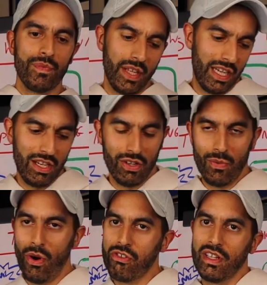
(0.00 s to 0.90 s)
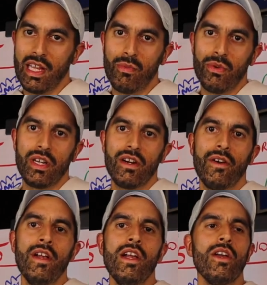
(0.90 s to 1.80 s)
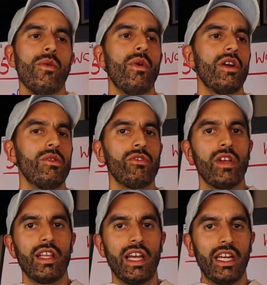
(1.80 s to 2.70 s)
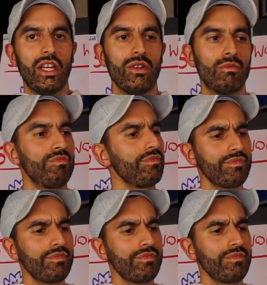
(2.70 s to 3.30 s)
like you know the washing label here, where it will say like you know